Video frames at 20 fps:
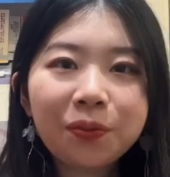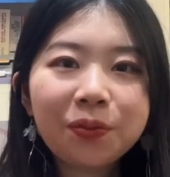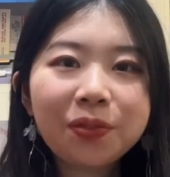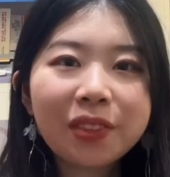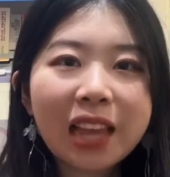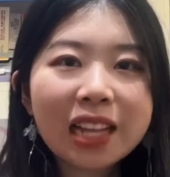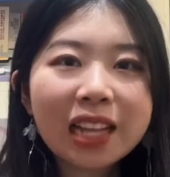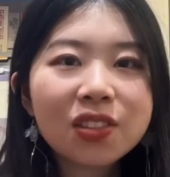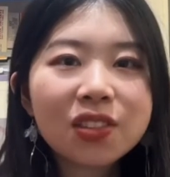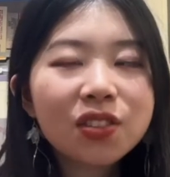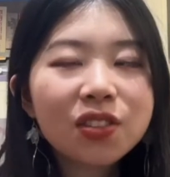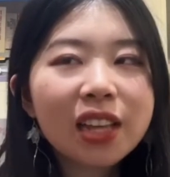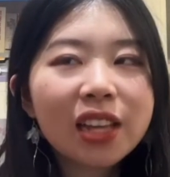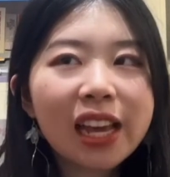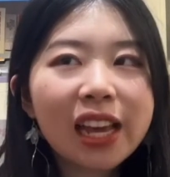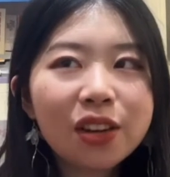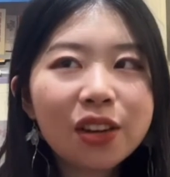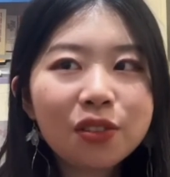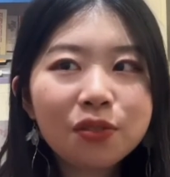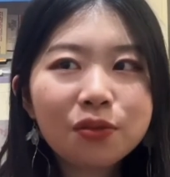That's
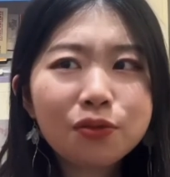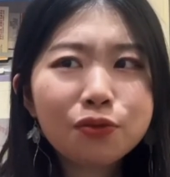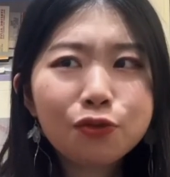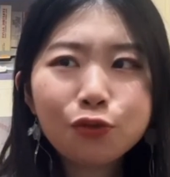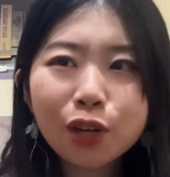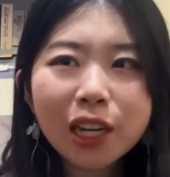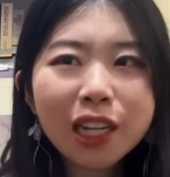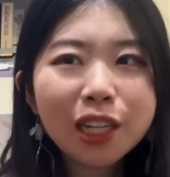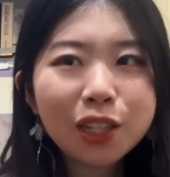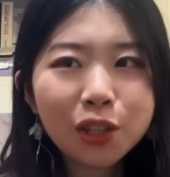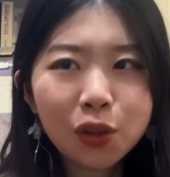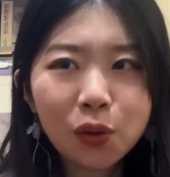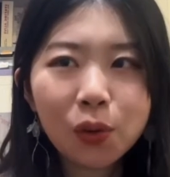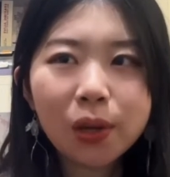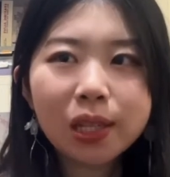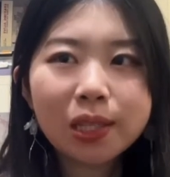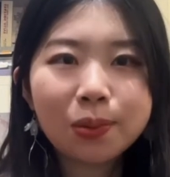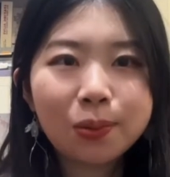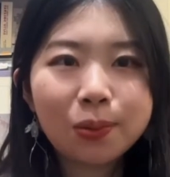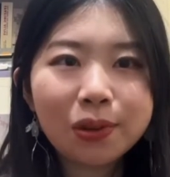a really new
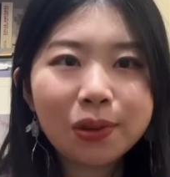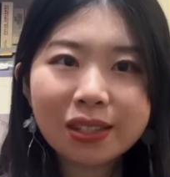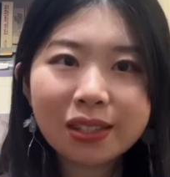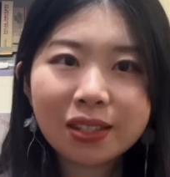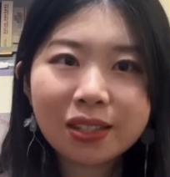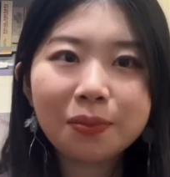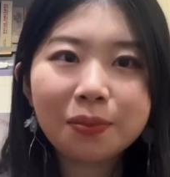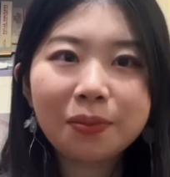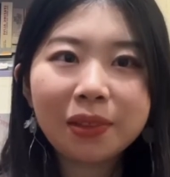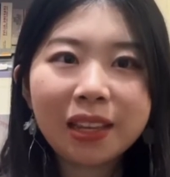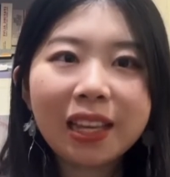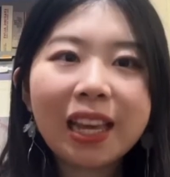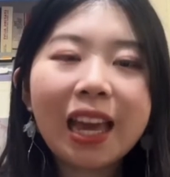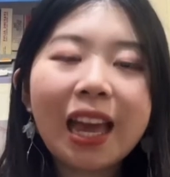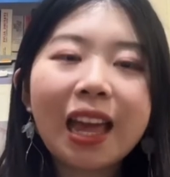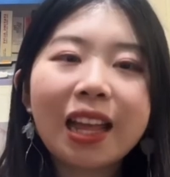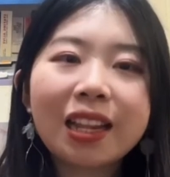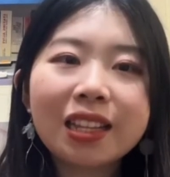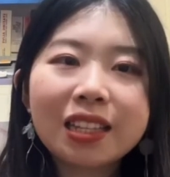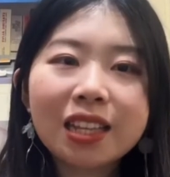experience to me,
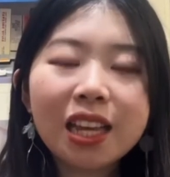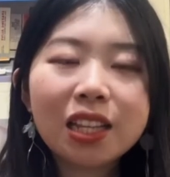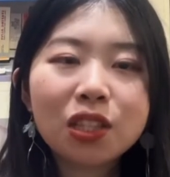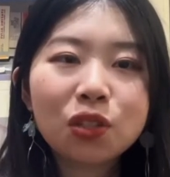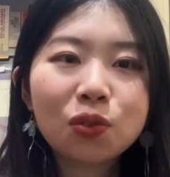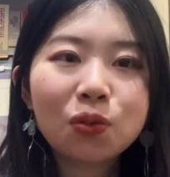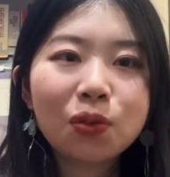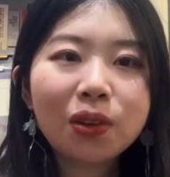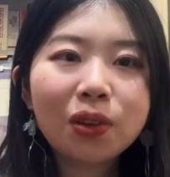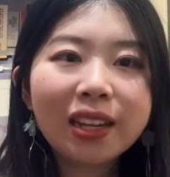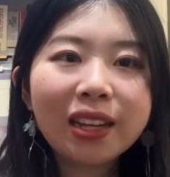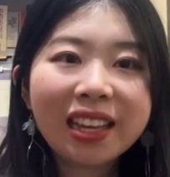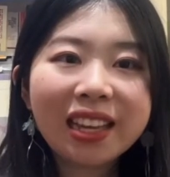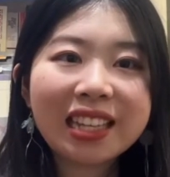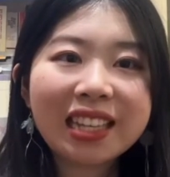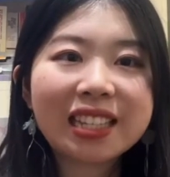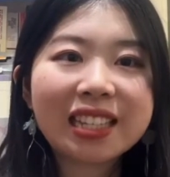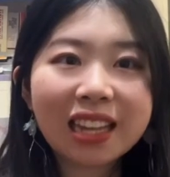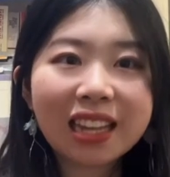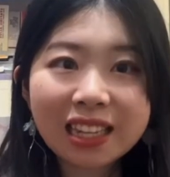and it's really
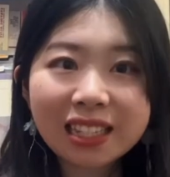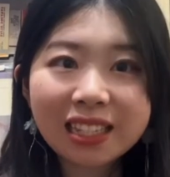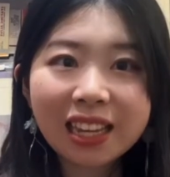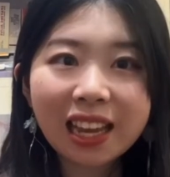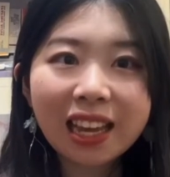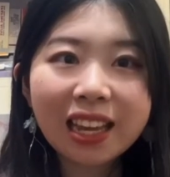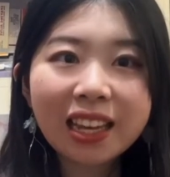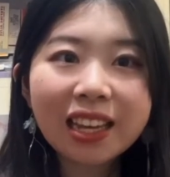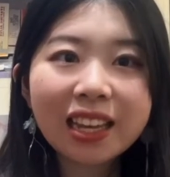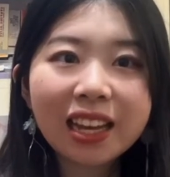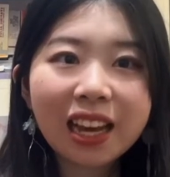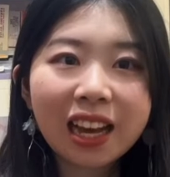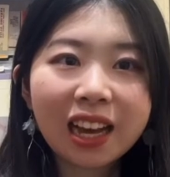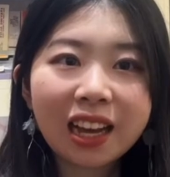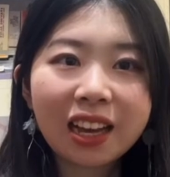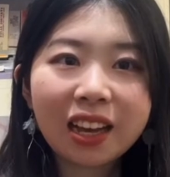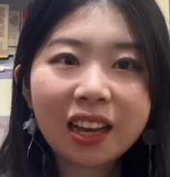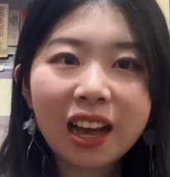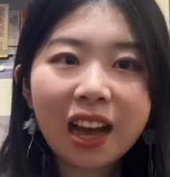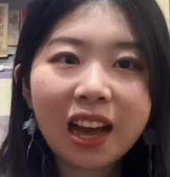exciting.
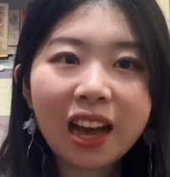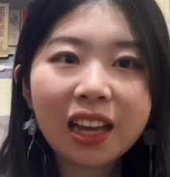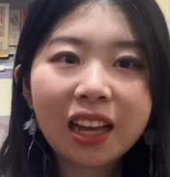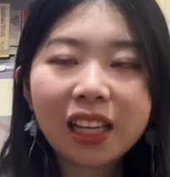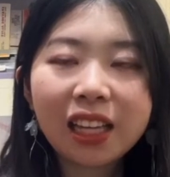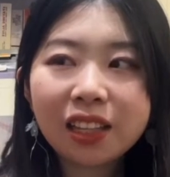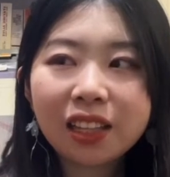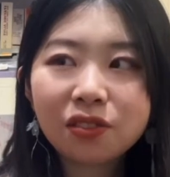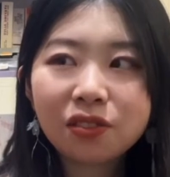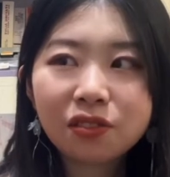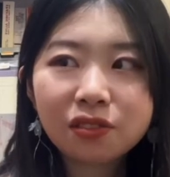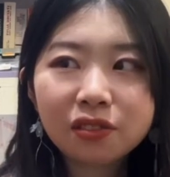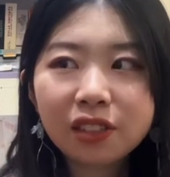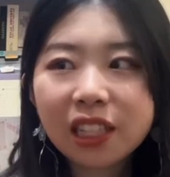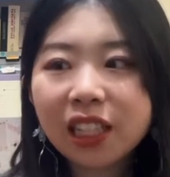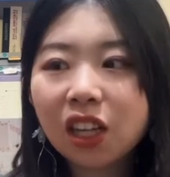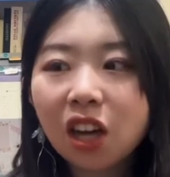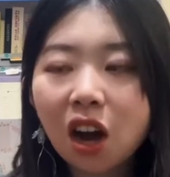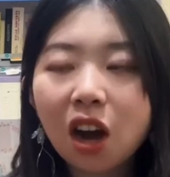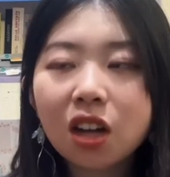I
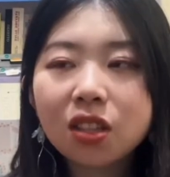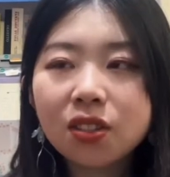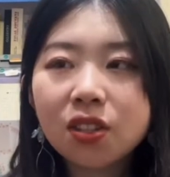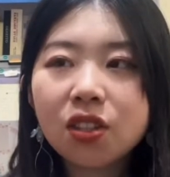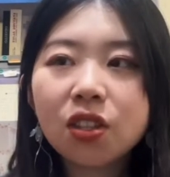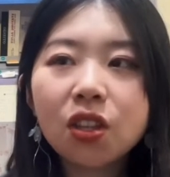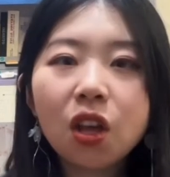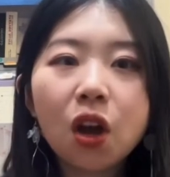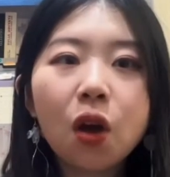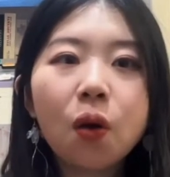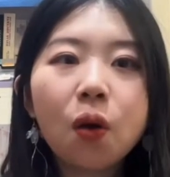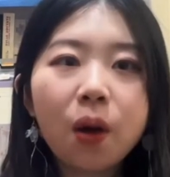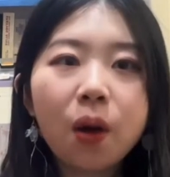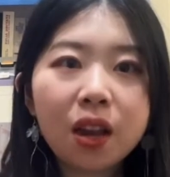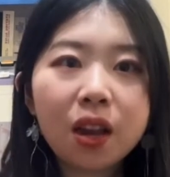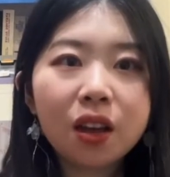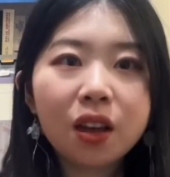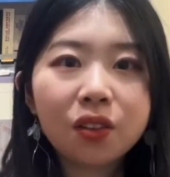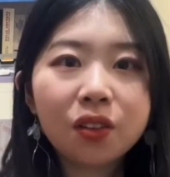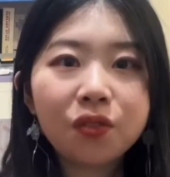got to know a
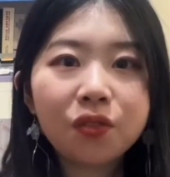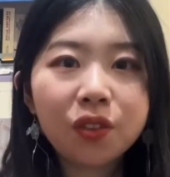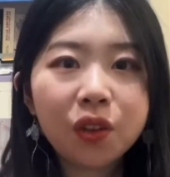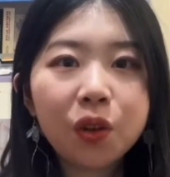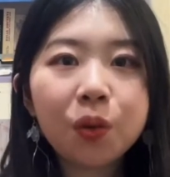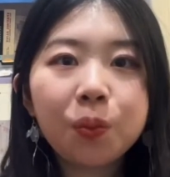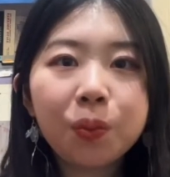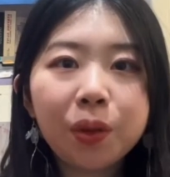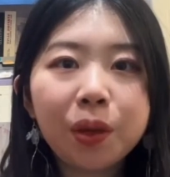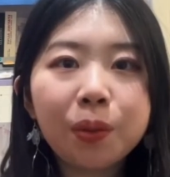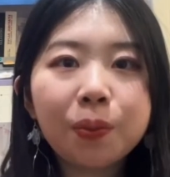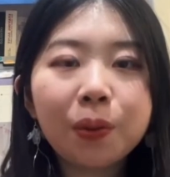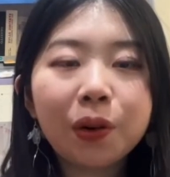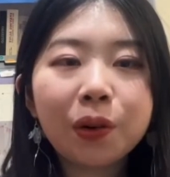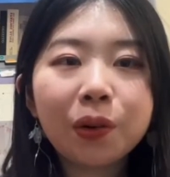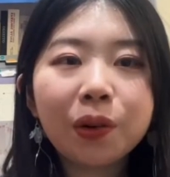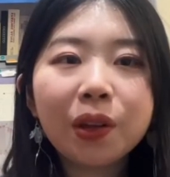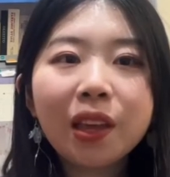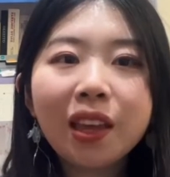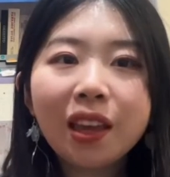lot of new
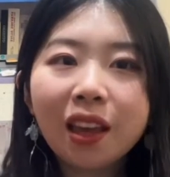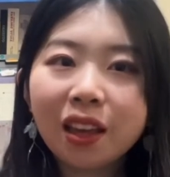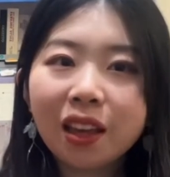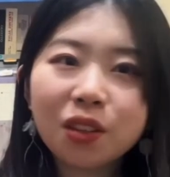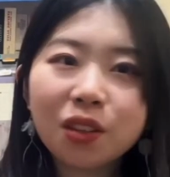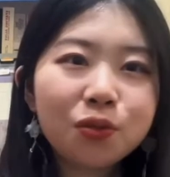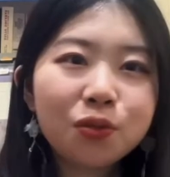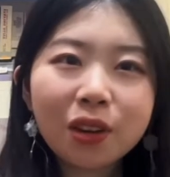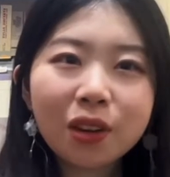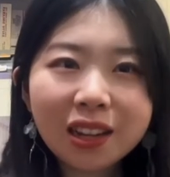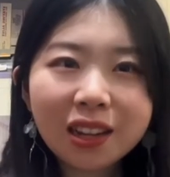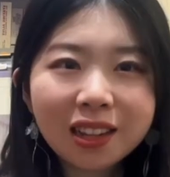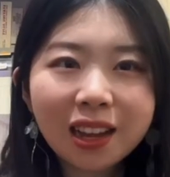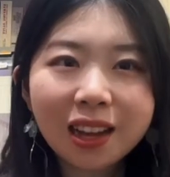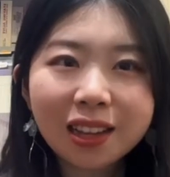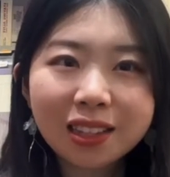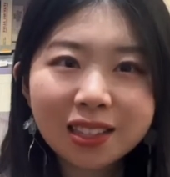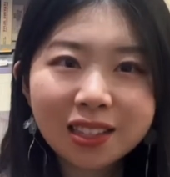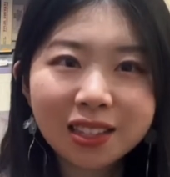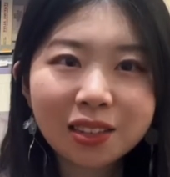people, and they're really
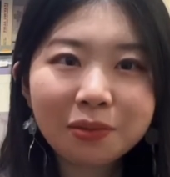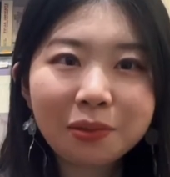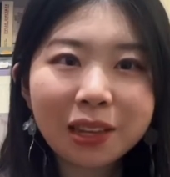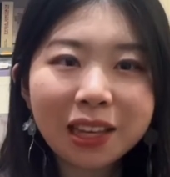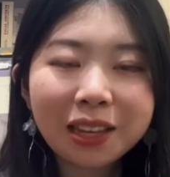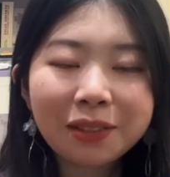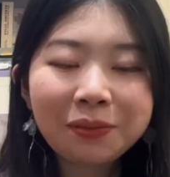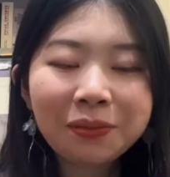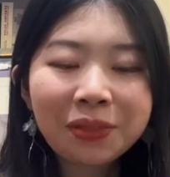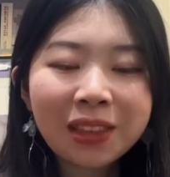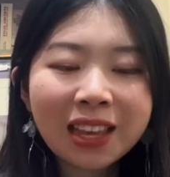nice to me.